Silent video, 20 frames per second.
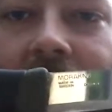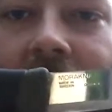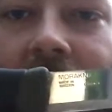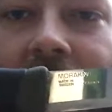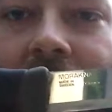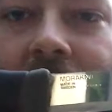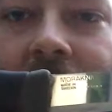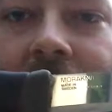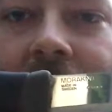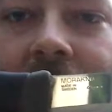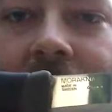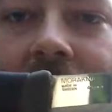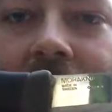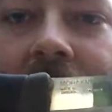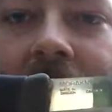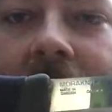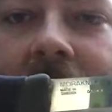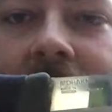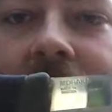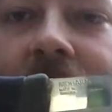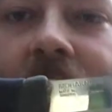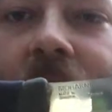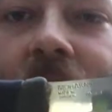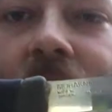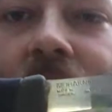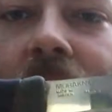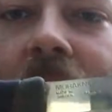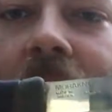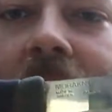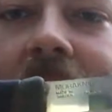here, the
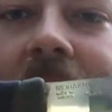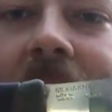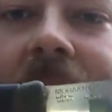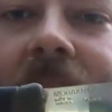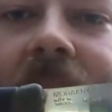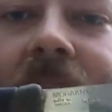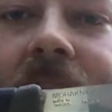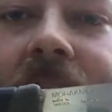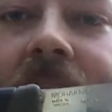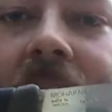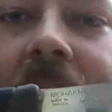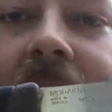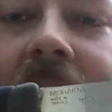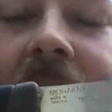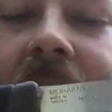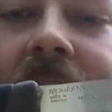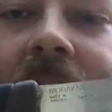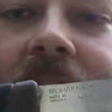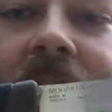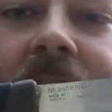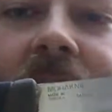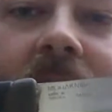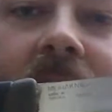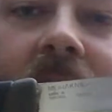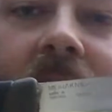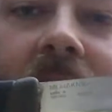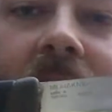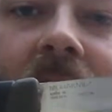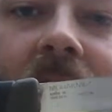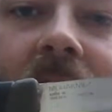grind is
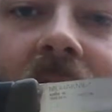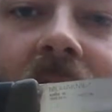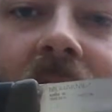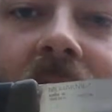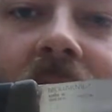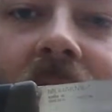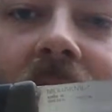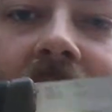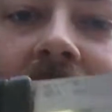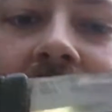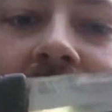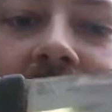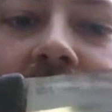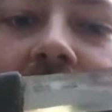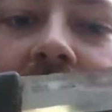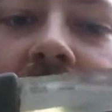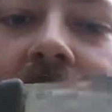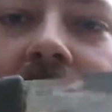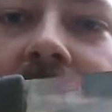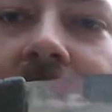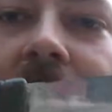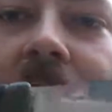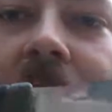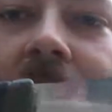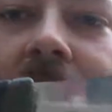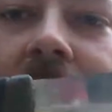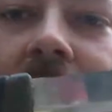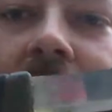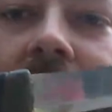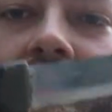a lot taller
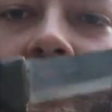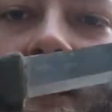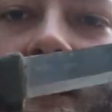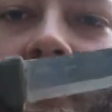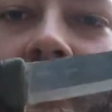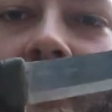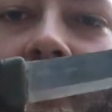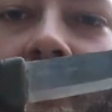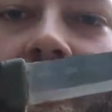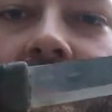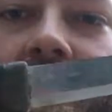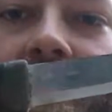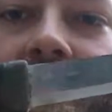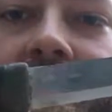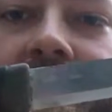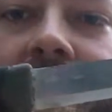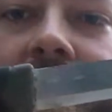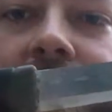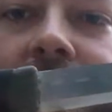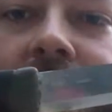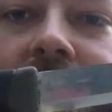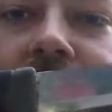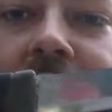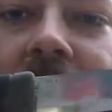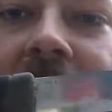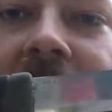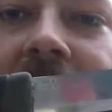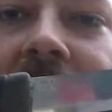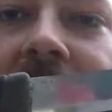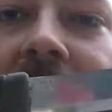on your
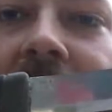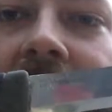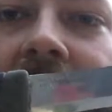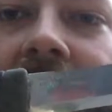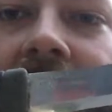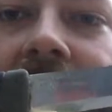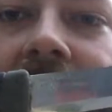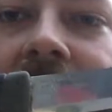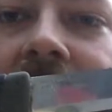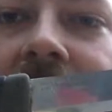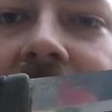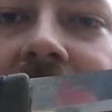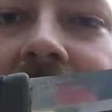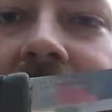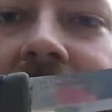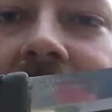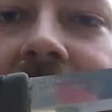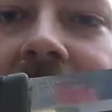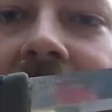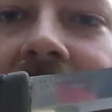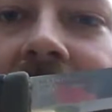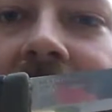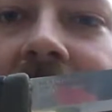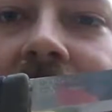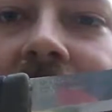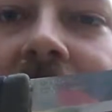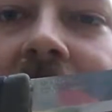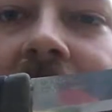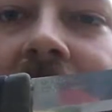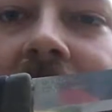Timberjack, so it does
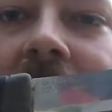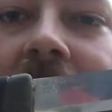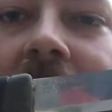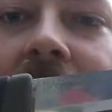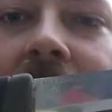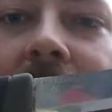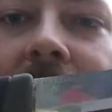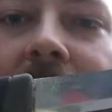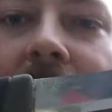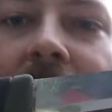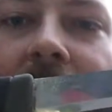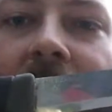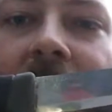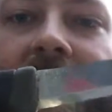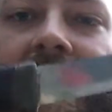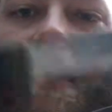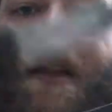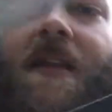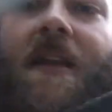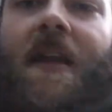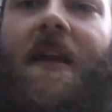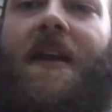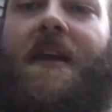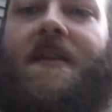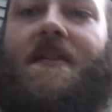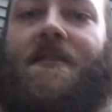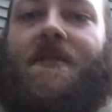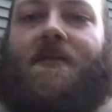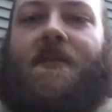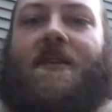start higher up the blade.
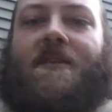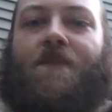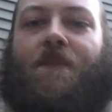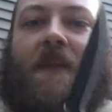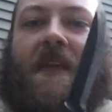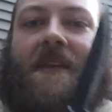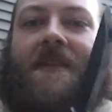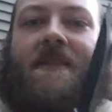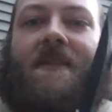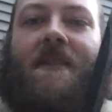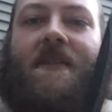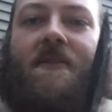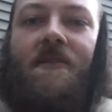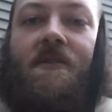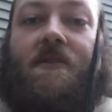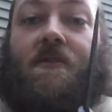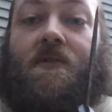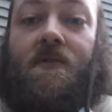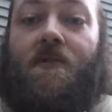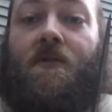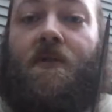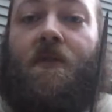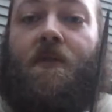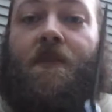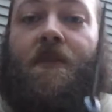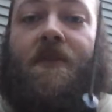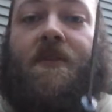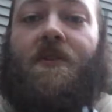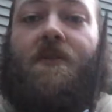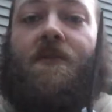So this makes this
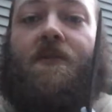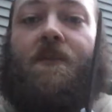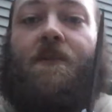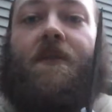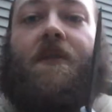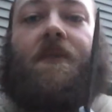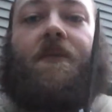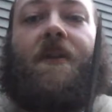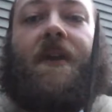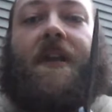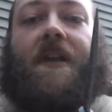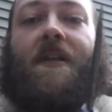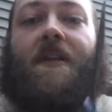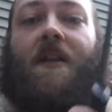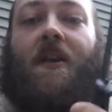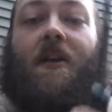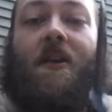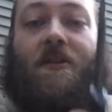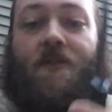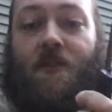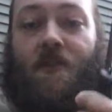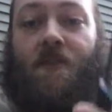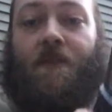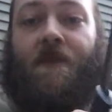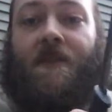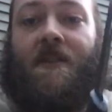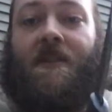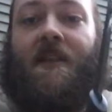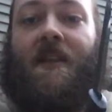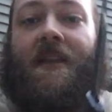super great, or
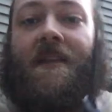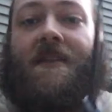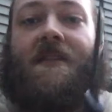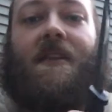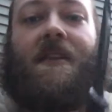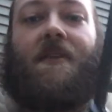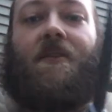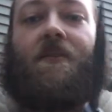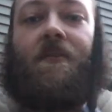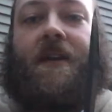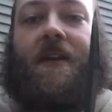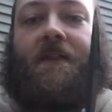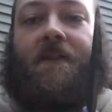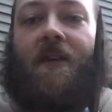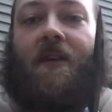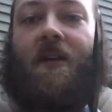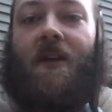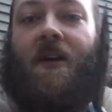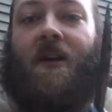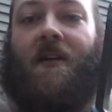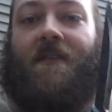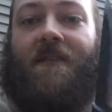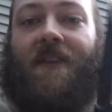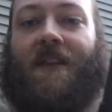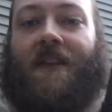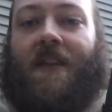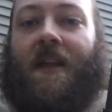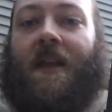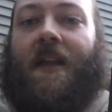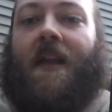super slicing, great for carving.